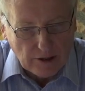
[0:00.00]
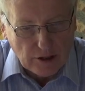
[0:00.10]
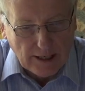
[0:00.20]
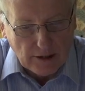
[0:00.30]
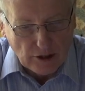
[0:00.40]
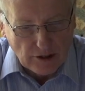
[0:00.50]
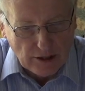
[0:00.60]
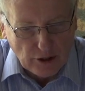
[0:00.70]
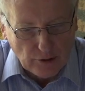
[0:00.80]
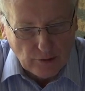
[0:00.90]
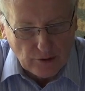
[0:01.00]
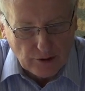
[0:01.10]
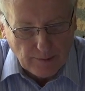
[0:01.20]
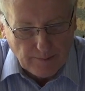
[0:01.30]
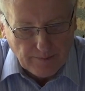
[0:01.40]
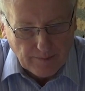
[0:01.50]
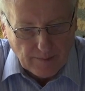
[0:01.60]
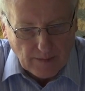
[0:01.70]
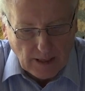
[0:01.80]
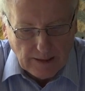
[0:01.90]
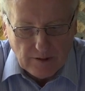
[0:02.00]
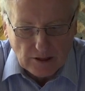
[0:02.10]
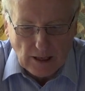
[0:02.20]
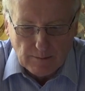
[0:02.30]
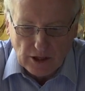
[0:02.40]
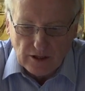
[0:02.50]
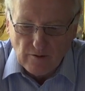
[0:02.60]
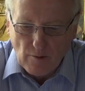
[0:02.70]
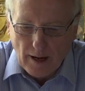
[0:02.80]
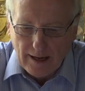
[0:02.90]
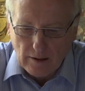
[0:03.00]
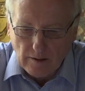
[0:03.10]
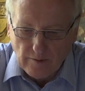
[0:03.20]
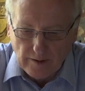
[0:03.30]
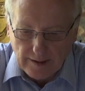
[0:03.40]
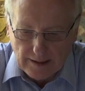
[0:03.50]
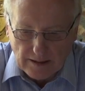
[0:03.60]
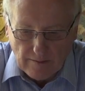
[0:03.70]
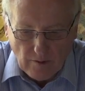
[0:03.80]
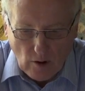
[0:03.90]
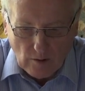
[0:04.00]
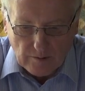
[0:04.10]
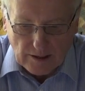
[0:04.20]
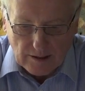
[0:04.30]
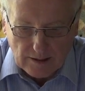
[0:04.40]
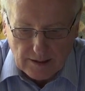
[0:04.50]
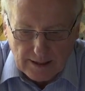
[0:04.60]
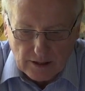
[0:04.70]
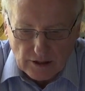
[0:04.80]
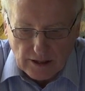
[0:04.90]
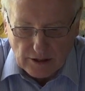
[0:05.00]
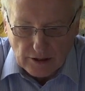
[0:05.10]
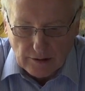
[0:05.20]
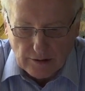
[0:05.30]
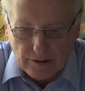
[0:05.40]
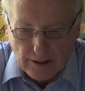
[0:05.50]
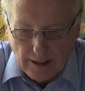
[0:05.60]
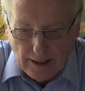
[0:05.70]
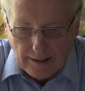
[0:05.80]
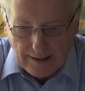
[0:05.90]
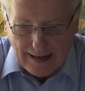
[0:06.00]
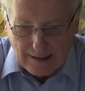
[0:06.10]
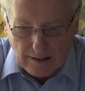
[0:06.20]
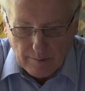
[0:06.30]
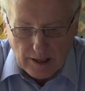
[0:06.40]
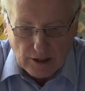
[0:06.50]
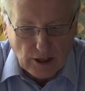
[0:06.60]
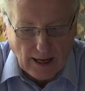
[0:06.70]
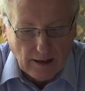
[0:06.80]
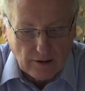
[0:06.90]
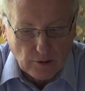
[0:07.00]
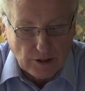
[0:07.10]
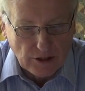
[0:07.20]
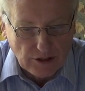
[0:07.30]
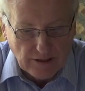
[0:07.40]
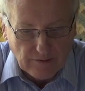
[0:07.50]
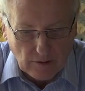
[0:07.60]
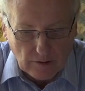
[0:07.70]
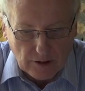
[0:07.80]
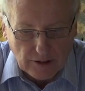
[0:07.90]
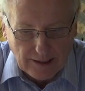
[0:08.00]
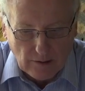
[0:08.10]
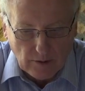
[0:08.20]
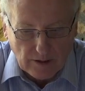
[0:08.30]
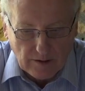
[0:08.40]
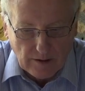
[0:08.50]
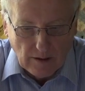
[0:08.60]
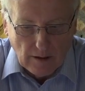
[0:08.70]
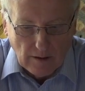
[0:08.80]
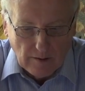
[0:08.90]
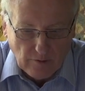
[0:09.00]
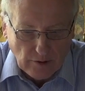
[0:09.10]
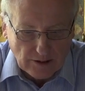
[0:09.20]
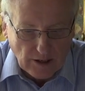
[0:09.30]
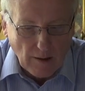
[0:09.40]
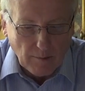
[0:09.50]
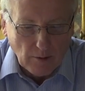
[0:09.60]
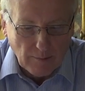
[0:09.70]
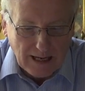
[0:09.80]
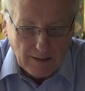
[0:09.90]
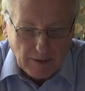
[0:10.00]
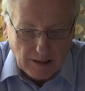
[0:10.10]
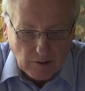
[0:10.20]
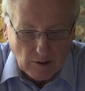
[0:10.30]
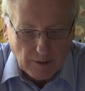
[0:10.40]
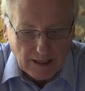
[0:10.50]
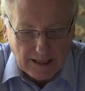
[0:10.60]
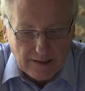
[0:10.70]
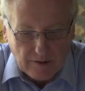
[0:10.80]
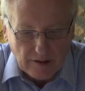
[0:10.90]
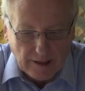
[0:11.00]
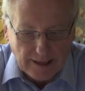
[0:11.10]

contentious issues. If the subject of a biography is involved in contentious issues, that can be a challenge which is difficult to deal with. For example, many people believe that the